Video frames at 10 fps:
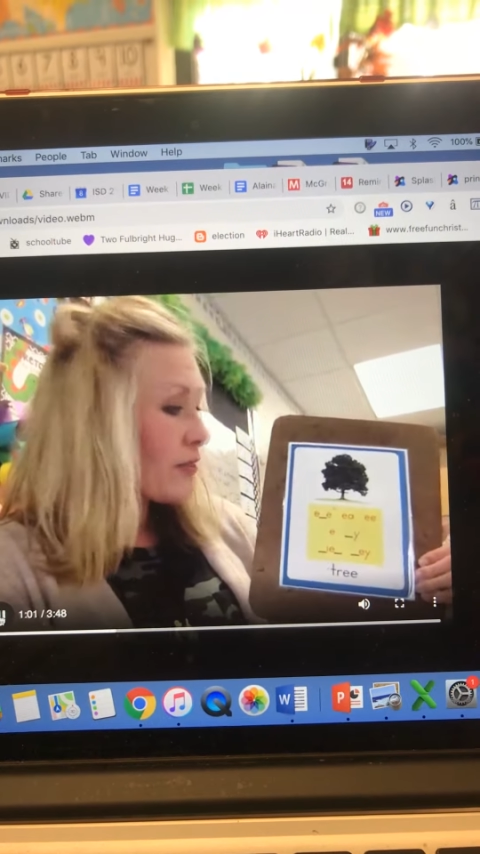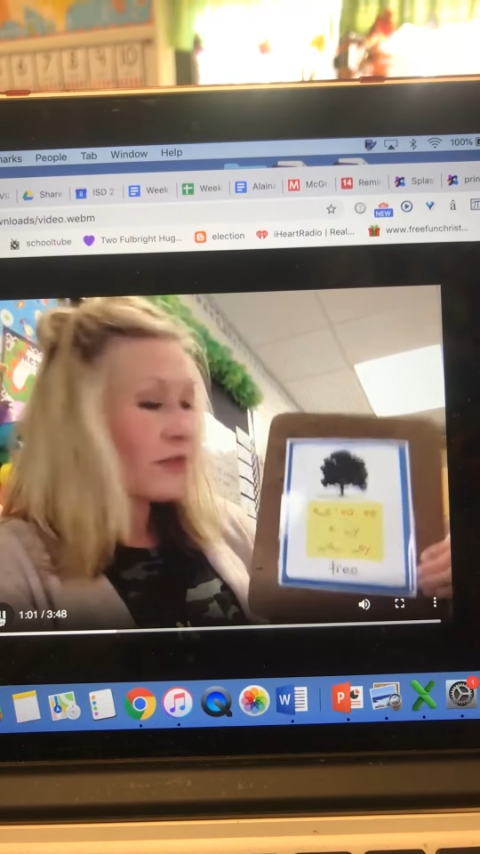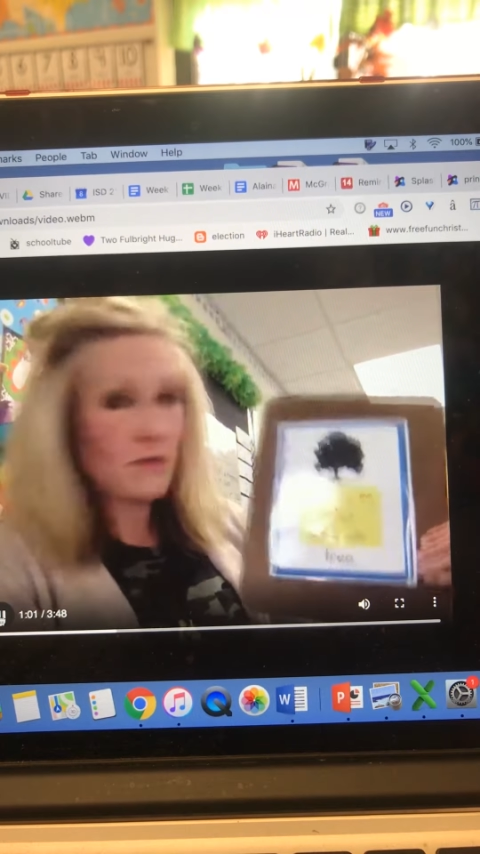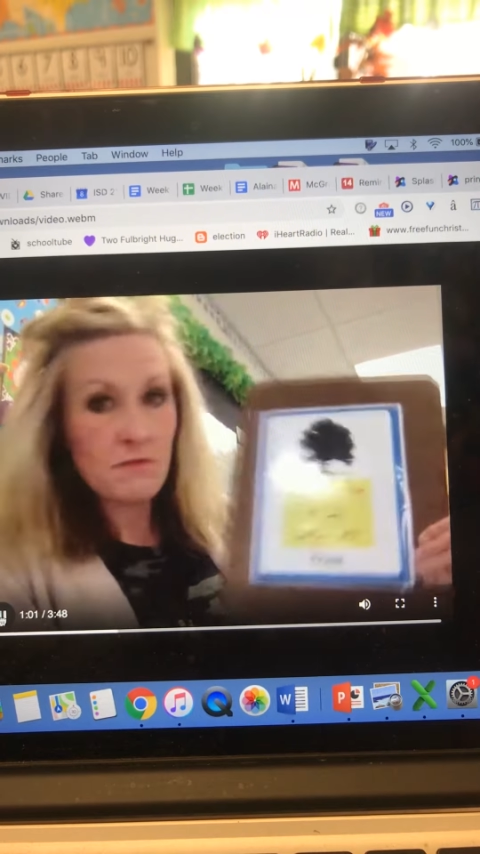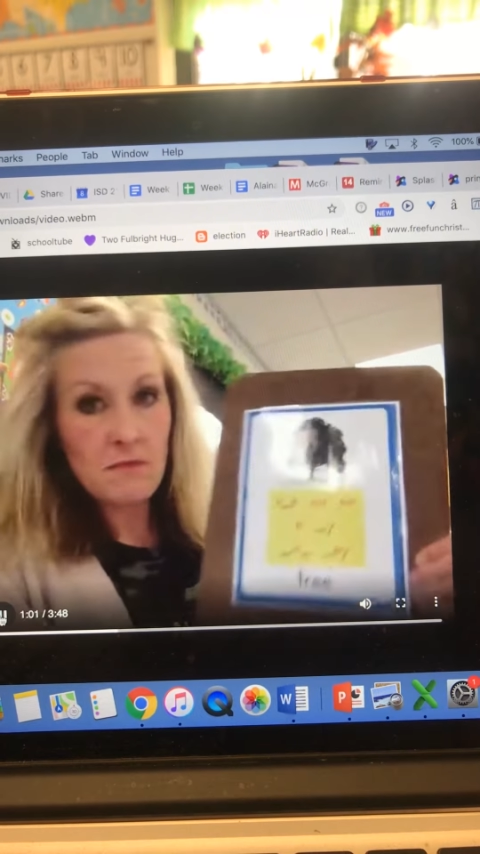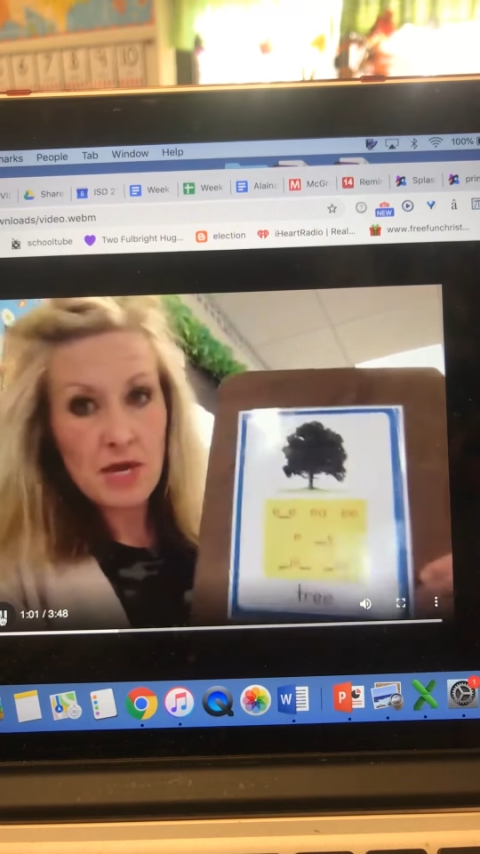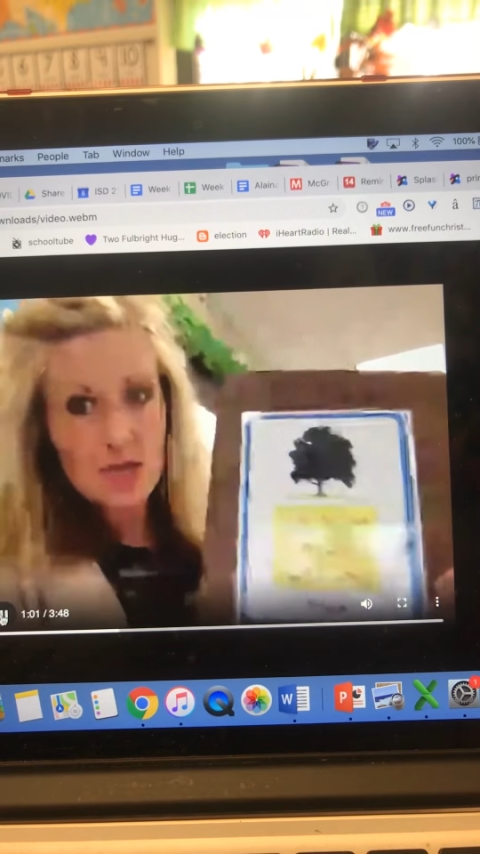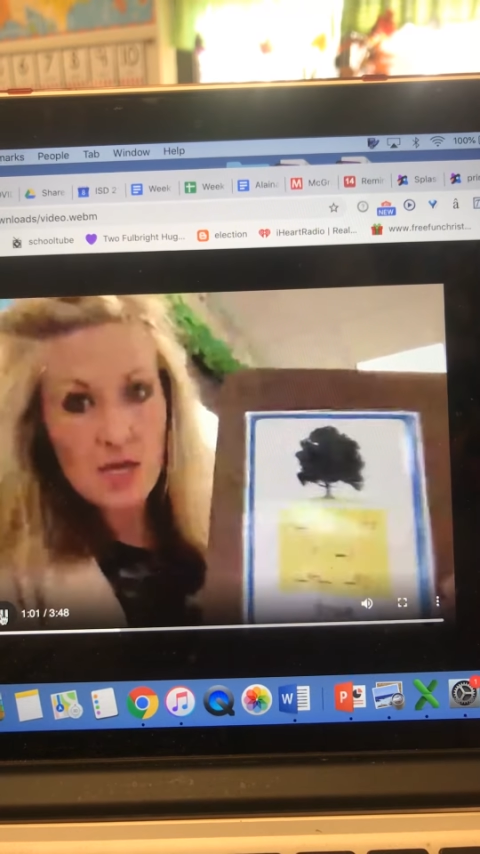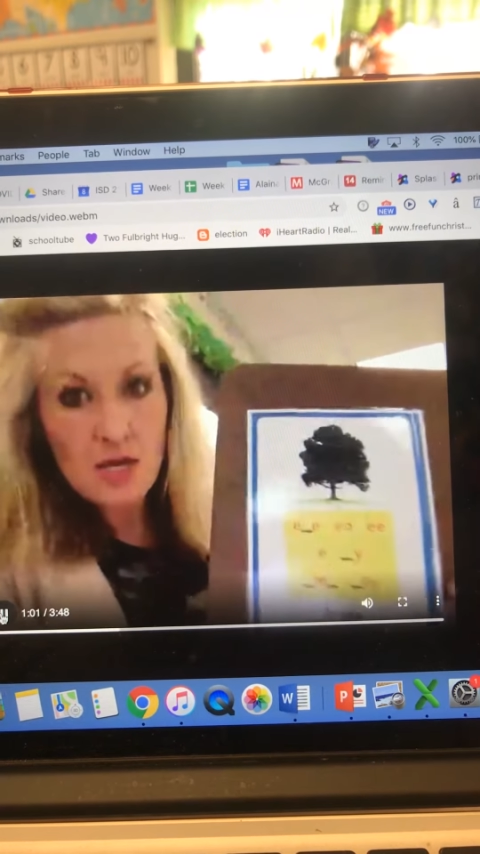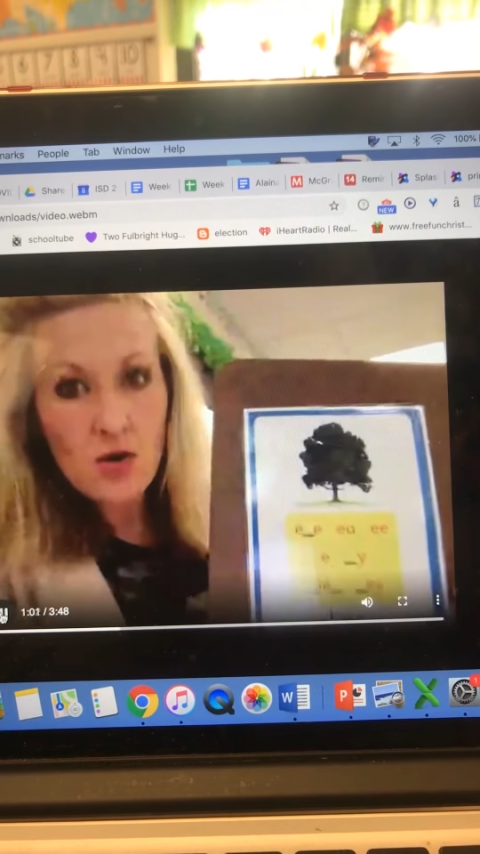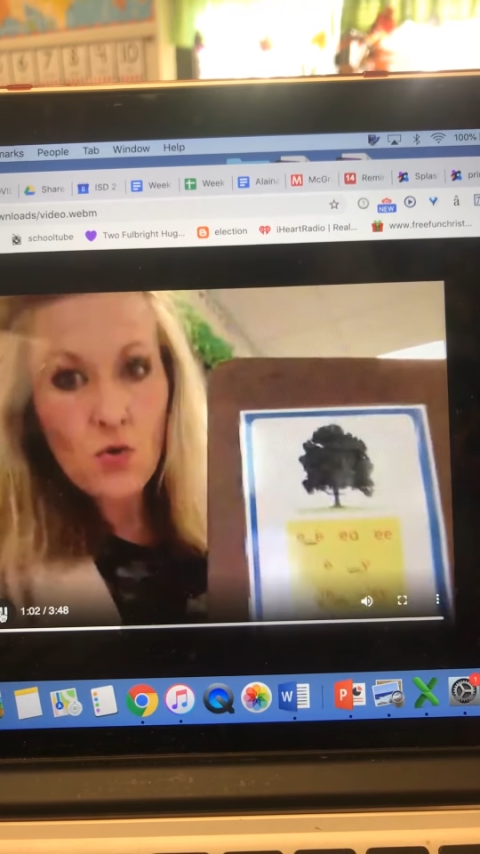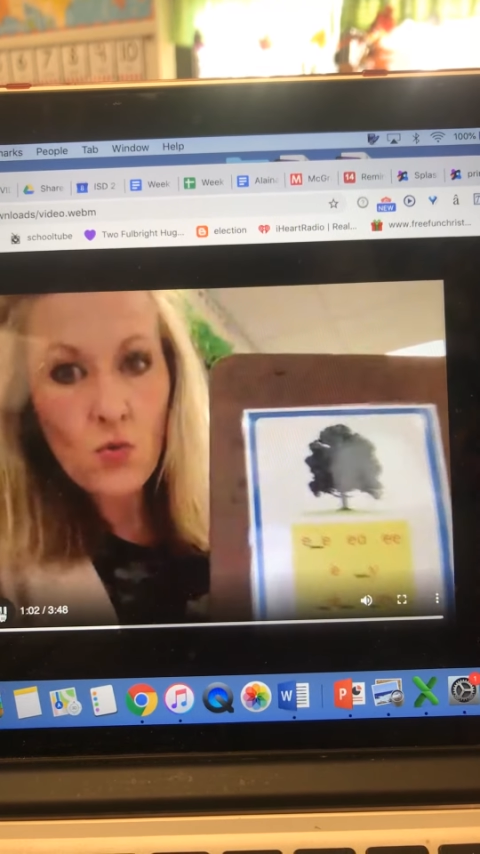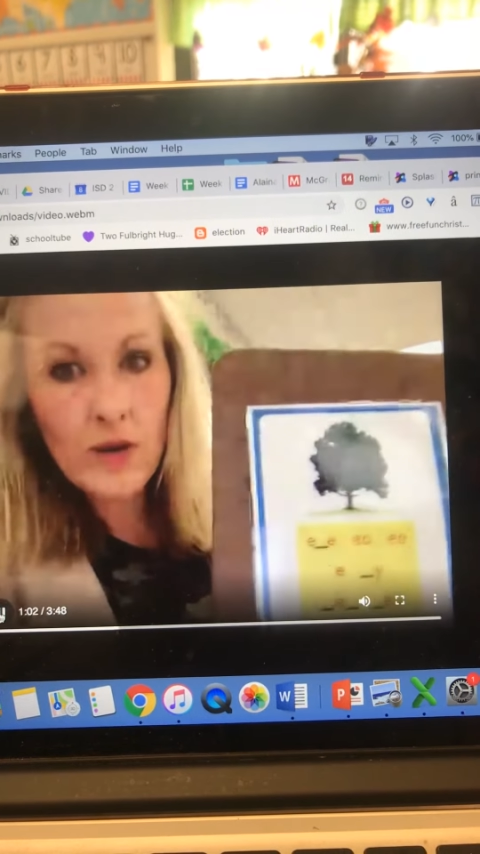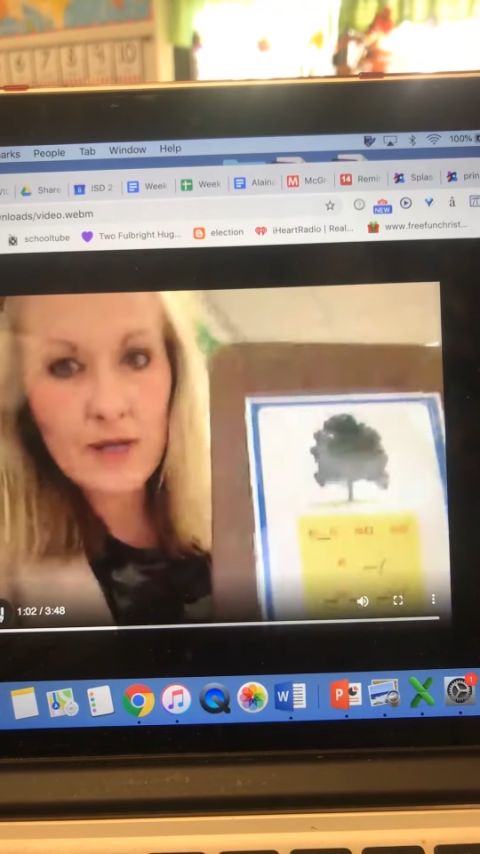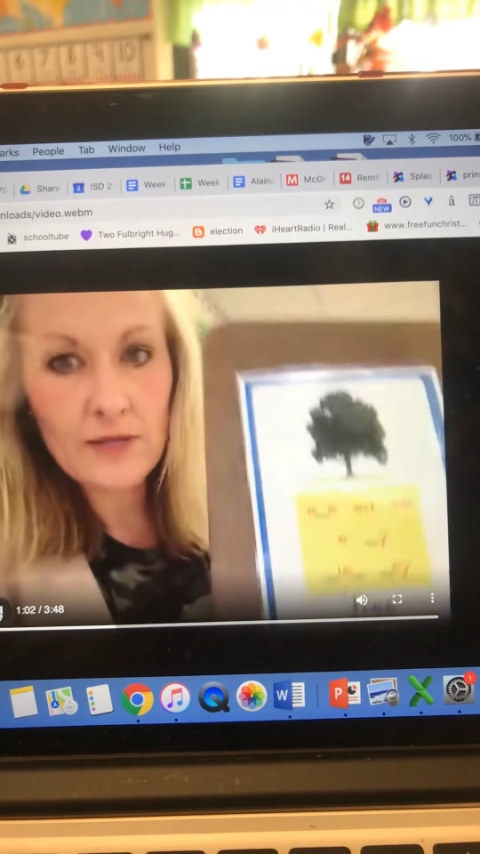the main
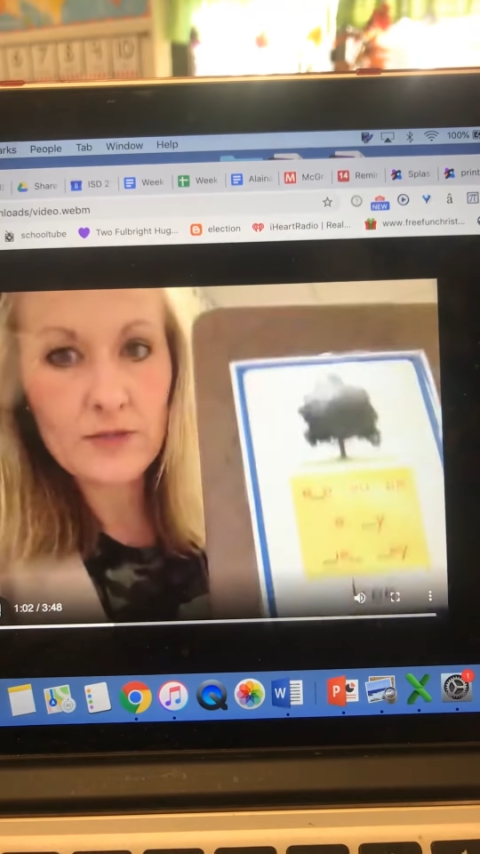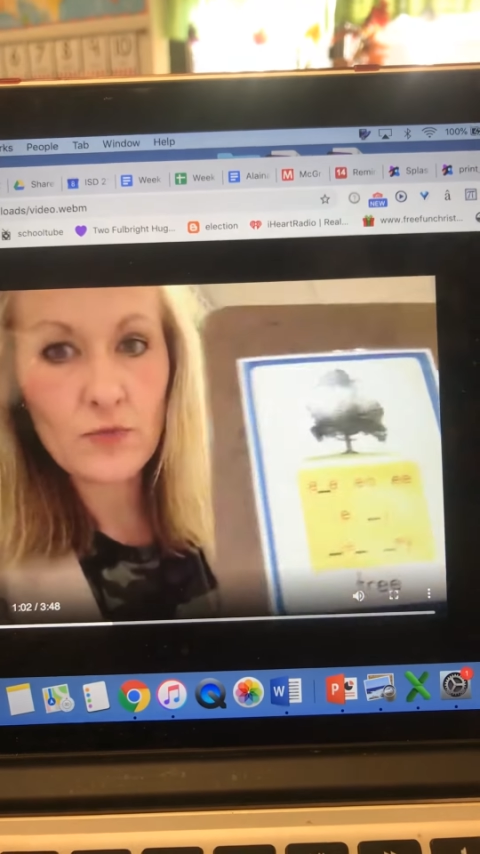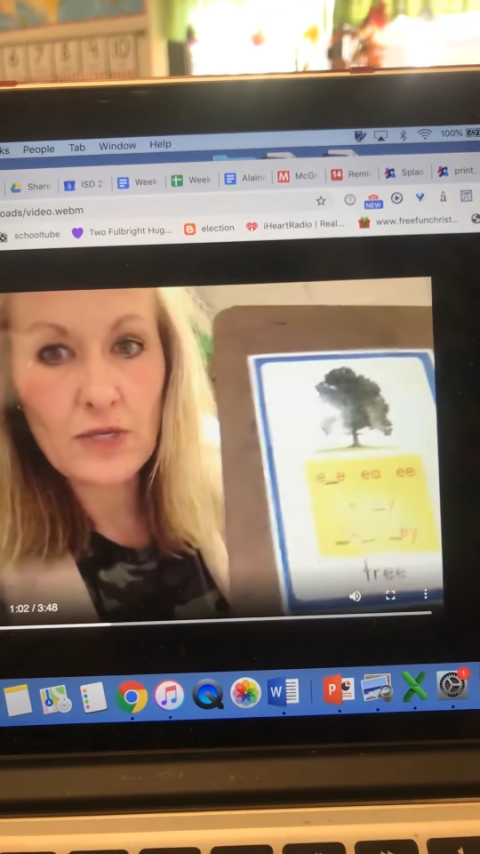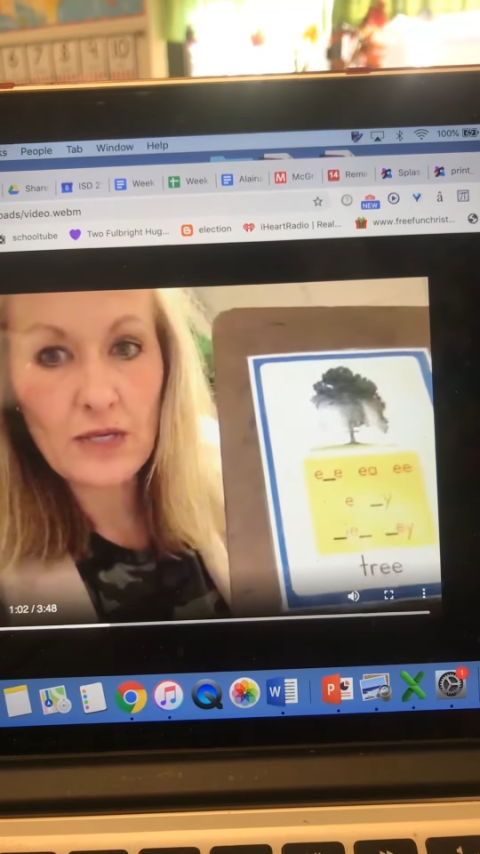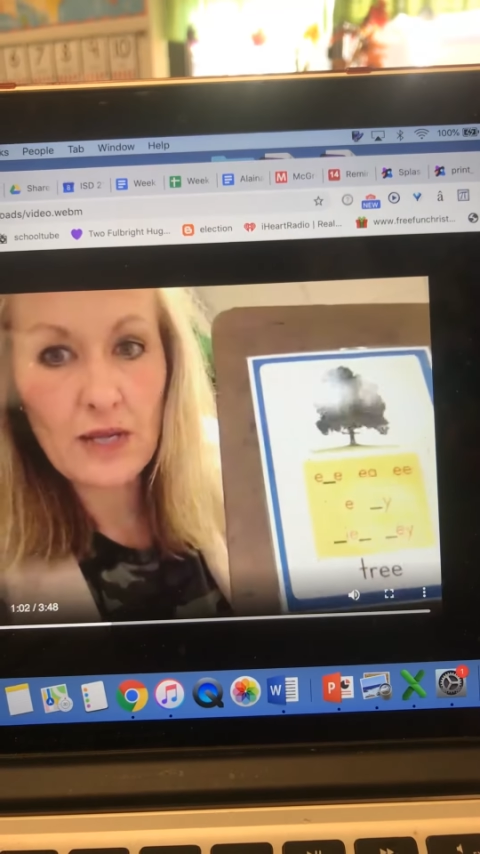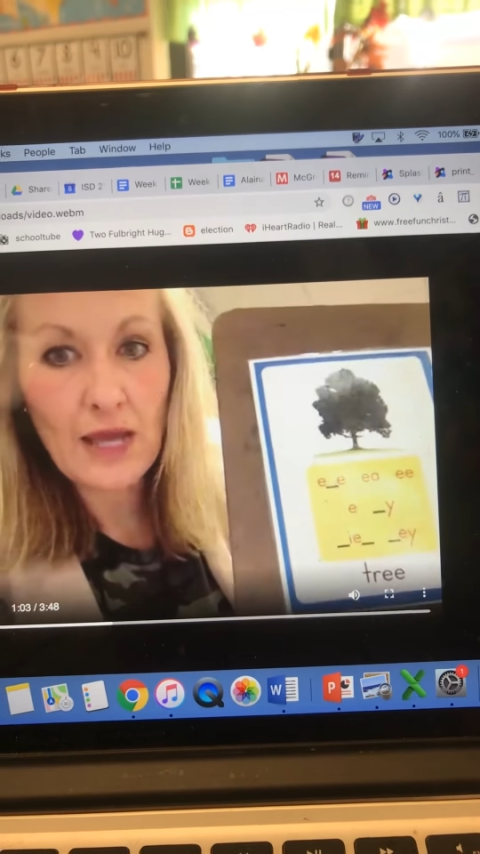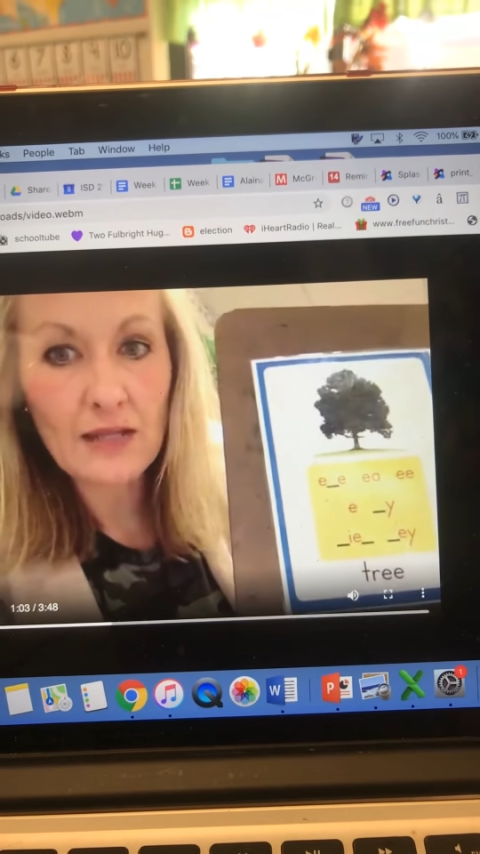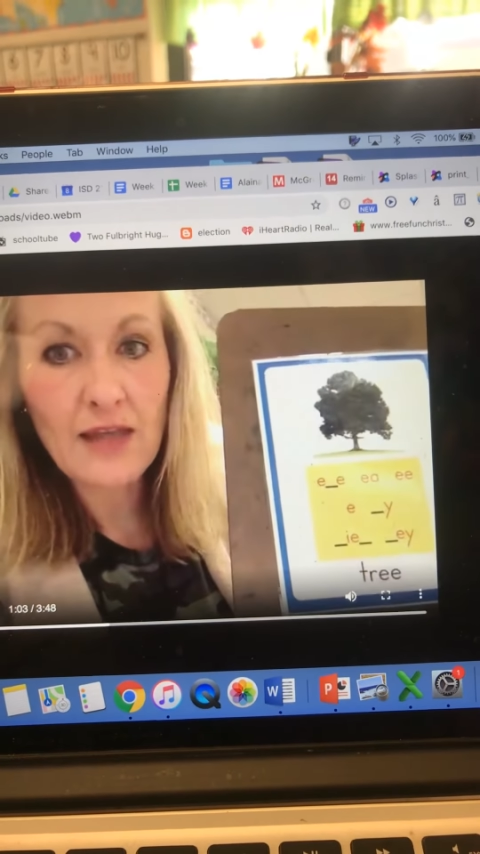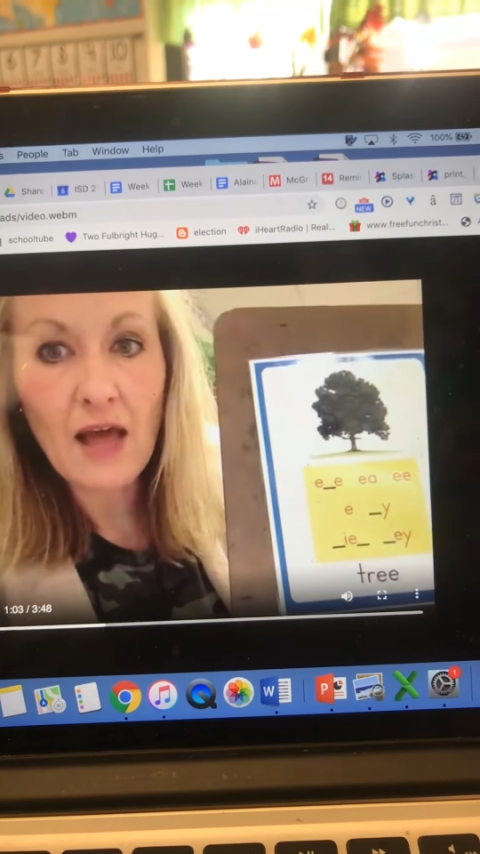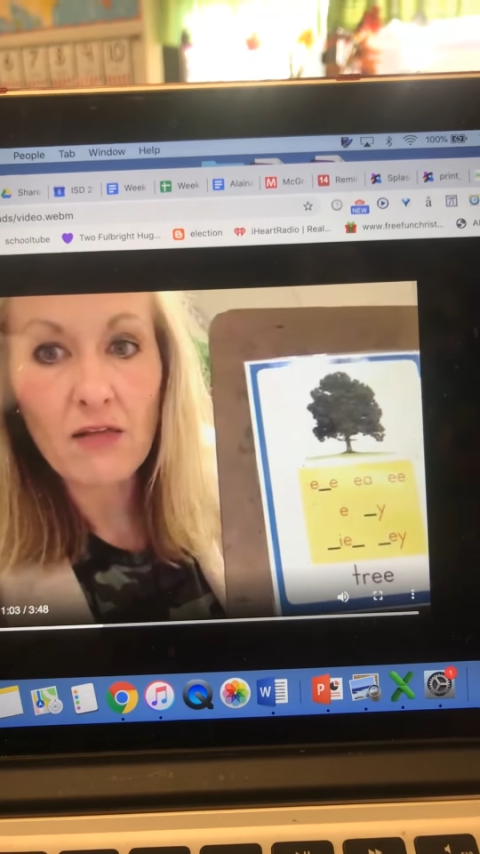ways we can get that